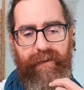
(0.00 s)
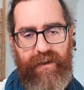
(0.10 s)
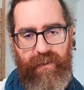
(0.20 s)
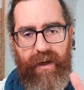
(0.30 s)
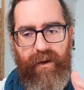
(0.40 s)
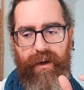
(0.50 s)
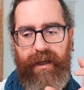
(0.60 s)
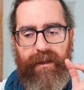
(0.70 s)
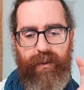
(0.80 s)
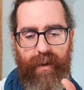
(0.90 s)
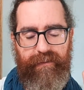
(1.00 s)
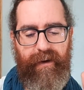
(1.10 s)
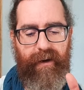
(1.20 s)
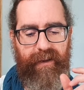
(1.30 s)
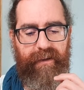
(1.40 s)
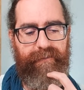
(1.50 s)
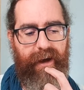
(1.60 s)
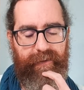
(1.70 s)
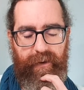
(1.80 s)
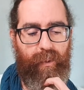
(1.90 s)
It's very connected to the 4 and the
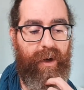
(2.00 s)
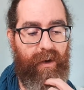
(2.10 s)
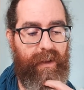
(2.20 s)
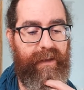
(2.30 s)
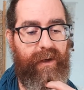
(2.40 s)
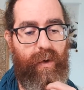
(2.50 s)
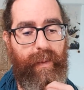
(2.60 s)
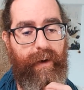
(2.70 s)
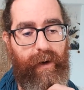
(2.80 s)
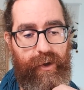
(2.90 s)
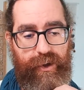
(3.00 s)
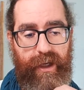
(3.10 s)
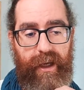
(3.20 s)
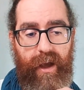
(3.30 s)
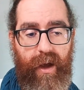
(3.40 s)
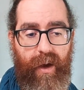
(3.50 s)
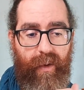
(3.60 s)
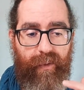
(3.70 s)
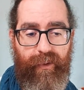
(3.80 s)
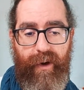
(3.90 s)
5. And we know that in numerology,
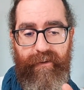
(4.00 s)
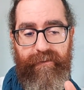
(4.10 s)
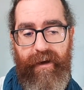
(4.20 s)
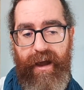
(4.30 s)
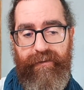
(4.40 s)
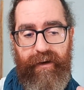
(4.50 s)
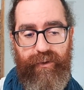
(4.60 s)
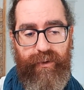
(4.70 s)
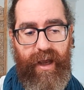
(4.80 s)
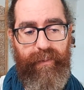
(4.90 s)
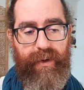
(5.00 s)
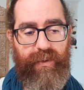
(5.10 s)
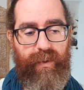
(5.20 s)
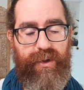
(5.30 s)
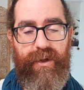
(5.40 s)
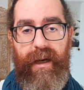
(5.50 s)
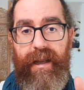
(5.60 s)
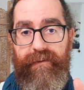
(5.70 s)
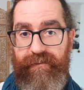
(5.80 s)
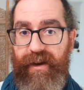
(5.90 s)
4 and 5 are two numbers which
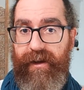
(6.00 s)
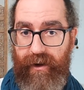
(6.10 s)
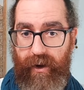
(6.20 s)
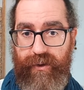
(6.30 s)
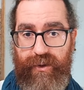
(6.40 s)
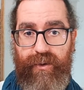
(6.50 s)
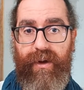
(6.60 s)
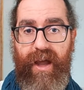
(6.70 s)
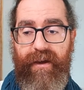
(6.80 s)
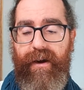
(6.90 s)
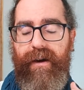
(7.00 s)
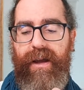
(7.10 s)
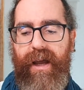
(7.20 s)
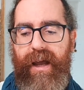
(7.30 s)
live very close together.